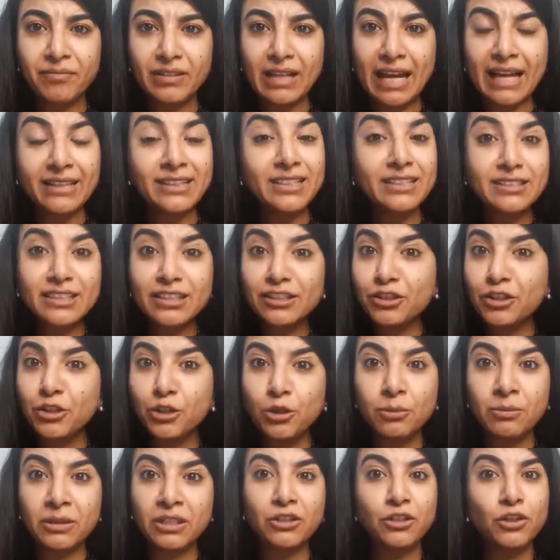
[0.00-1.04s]
And this is
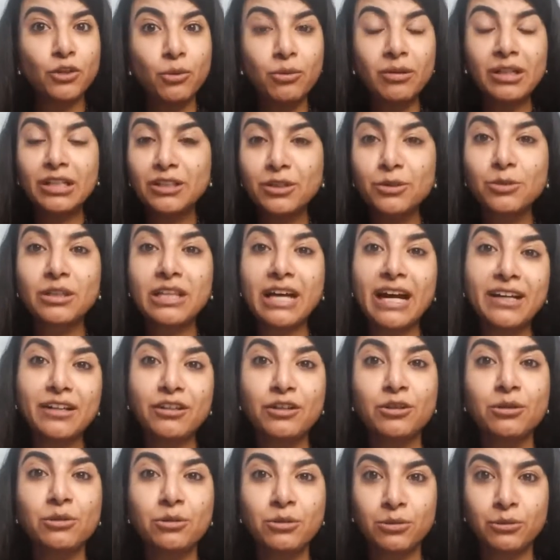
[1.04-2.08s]
human. You will do
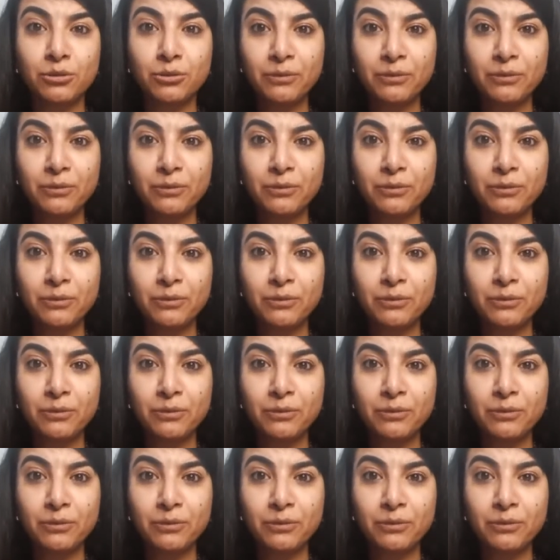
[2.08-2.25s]
that too.